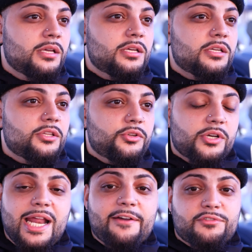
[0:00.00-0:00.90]
you're
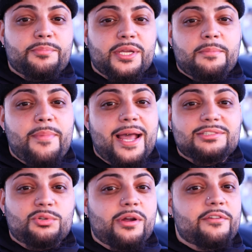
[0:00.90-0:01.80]
gonna have to bring it back
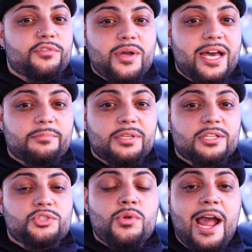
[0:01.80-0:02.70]
to wherever you got it,
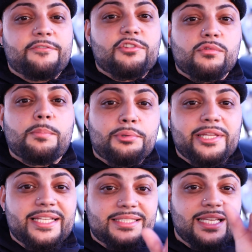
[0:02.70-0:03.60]
because you have to
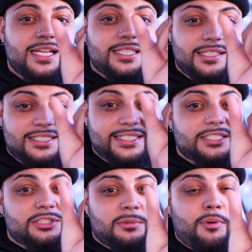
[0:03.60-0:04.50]
replace the
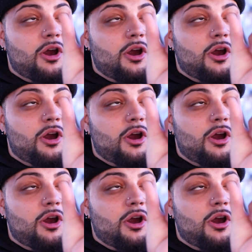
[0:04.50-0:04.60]
sensor part.